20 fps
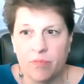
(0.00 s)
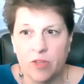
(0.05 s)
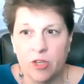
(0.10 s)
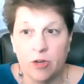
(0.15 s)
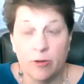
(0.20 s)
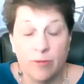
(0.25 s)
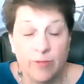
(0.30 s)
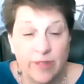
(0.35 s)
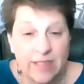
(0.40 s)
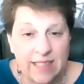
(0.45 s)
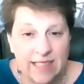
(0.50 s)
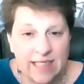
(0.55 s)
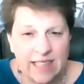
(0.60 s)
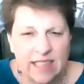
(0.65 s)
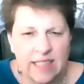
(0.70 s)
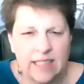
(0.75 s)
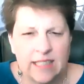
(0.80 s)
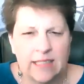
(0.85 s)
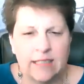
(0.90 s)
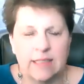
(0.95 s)
You're
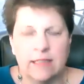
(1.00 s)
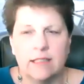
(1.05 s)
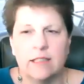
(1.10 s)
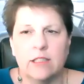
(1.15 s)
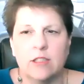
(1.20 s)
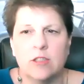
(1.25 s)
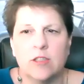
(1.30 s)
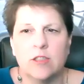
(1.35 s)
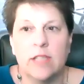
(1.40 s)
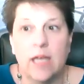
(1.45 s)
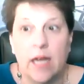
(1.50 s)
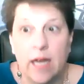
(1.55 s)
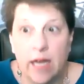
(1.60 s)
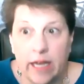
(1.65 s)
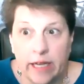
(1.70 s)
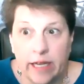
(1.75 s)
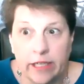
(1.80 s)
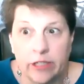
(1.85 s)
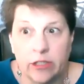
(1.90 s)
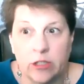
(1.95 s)
fatigued, you're
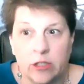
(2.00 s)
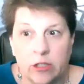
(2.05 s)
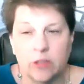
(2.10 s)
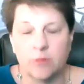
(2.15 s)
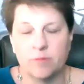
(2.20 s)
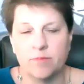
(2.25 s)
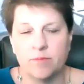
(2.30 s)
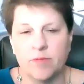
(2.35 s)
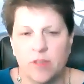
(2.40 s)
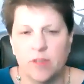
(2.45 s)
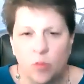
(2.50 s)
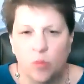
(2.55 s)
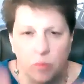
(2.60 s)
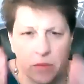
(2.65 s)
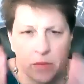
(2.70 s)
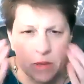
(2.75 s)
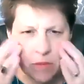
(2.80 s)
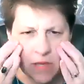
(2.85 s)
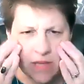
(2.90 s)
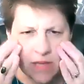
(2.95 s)
tired, you
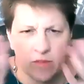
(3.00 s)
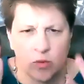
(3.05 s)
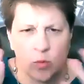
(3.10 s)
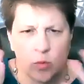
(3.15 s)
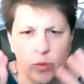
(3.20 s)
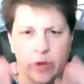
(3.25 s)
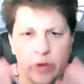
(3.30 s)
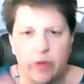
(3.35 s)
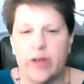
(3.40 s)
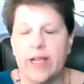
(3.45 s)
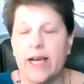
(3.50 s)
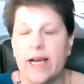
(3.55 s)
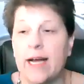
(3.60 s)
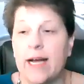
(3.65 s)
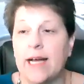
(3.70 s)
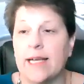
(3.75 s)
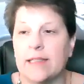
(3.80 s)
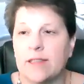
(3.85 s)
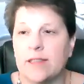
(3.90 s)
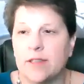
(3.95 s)
maybe even weary
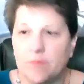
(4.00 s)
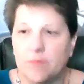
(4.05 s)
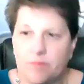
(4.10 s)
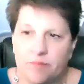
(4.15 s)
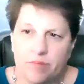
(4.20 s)
eyes.